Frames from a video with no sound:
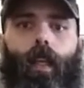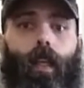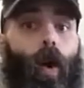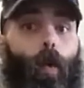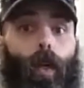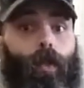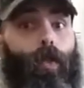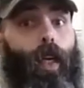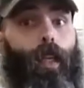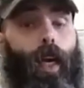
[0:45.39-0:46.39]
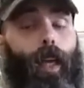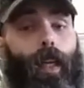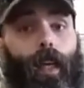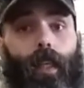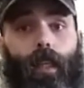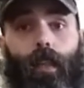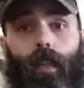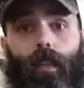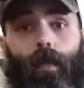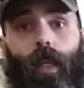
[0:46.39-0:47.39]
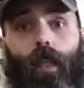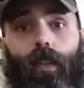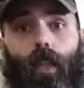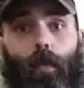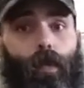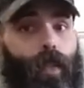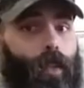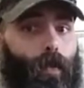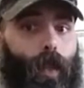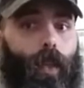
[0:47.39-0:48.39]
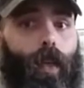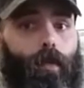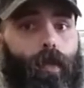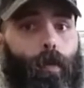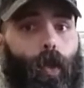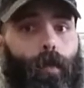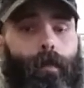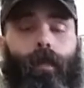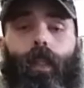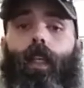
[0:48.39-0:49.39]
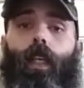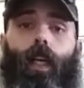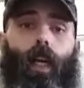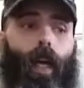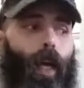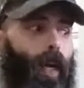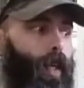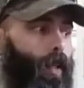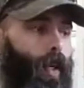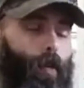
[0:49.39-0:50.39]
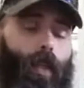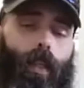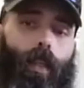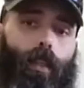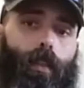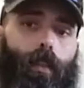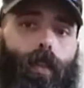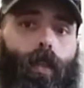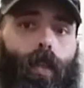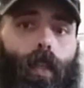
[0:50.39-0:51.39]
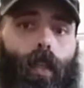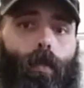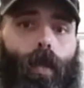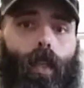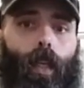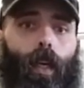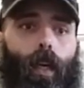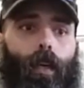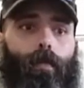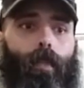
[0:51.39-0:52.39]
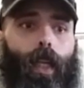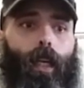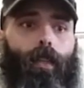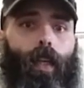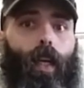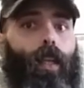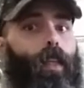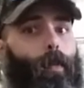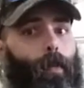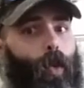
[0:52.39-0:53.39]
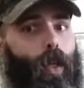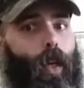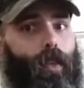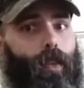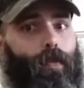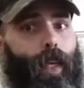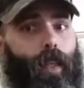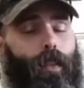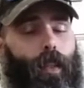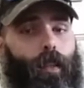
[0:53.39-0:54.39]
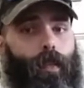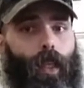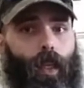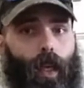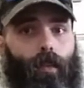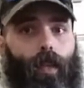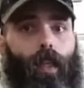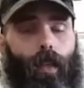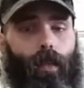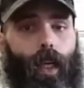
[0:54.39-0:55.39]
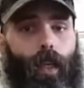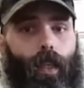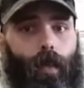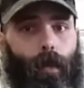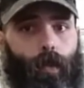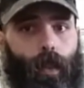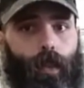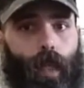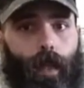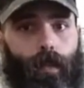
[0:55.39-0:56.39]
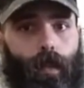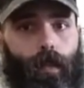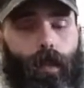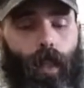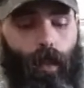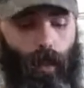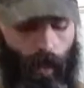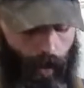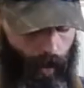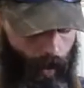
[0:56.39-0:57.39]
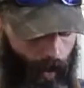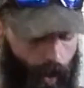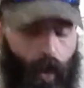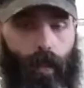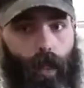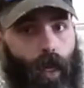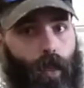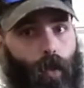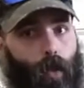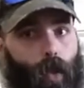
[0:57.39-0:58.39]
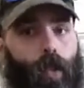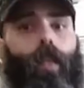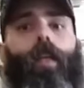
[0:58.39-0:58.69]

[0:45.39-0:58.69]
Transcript: It all works great. I like it. It's a very adjustable vest, very comfortable. And we're gonna show you another one here that's a little bit more cost effective than everything I've got here between the tactical Tailor and the Condor.